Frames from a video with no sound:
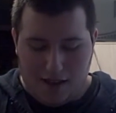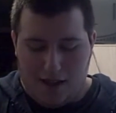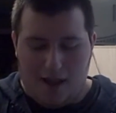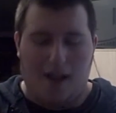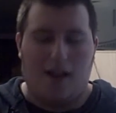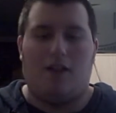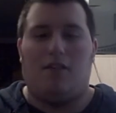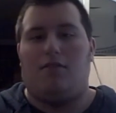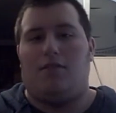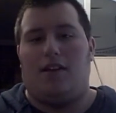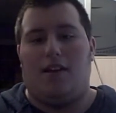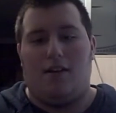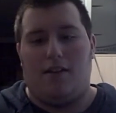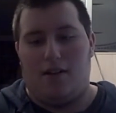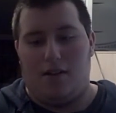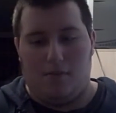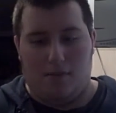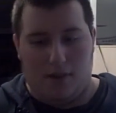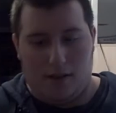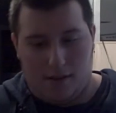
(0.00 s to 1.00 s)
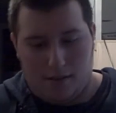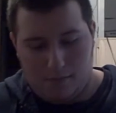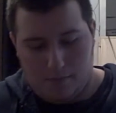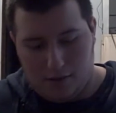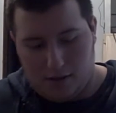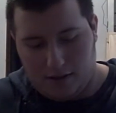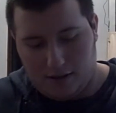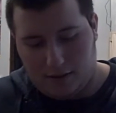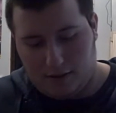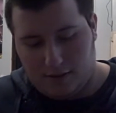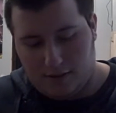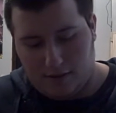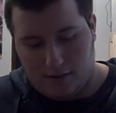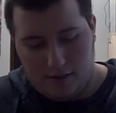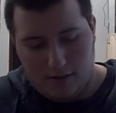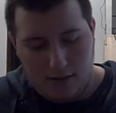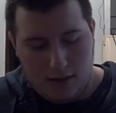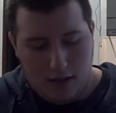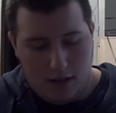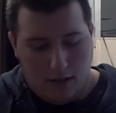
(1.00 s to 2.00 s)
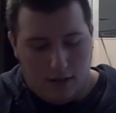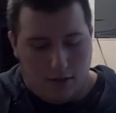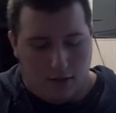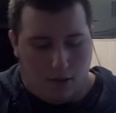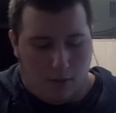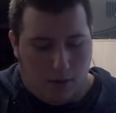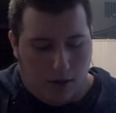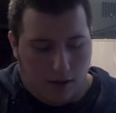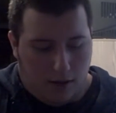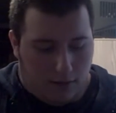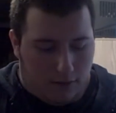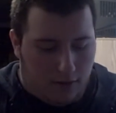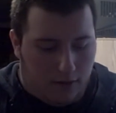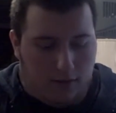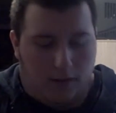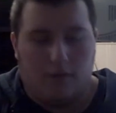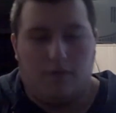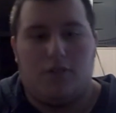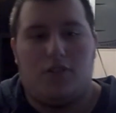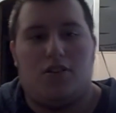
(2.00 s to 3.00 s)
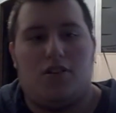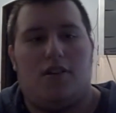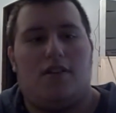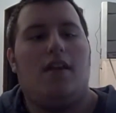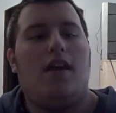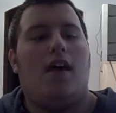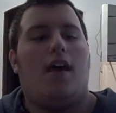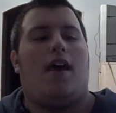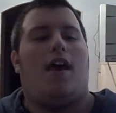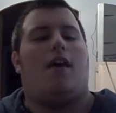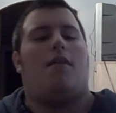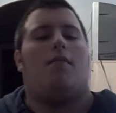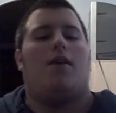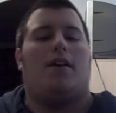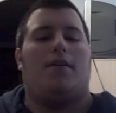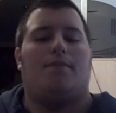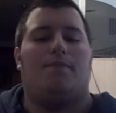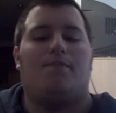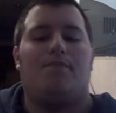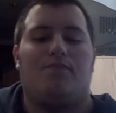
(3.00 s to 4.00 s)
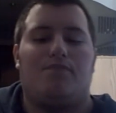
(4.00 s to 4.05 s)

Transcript: I don't care anyway. Complain to someone else. I don't give a shit. Anyway,